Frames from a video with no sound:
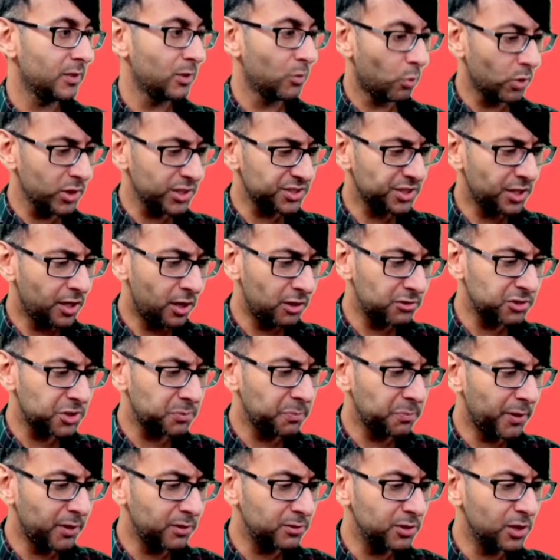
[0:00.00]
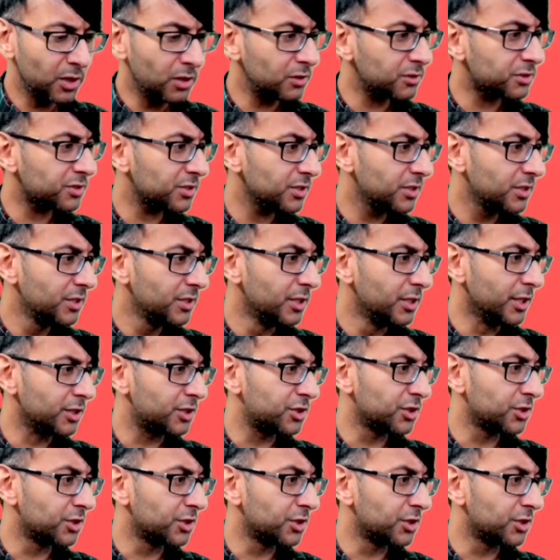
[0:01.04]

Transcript: What is a hotspot not? It's